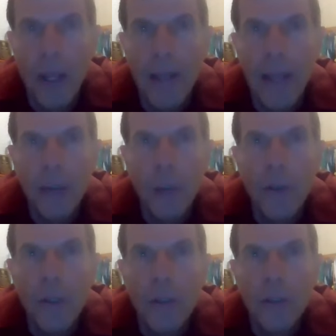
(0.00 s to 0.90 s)
That's where
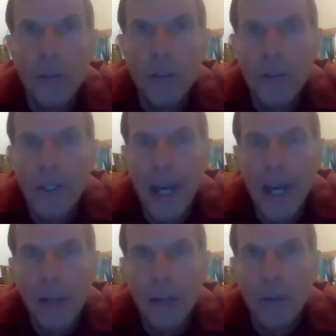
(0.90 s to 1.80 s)
the nurses and the
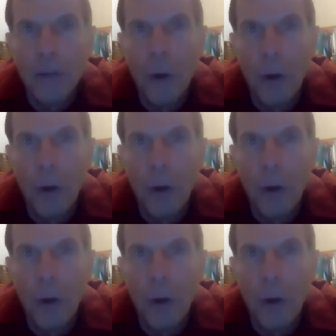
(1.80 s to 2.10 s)
doctors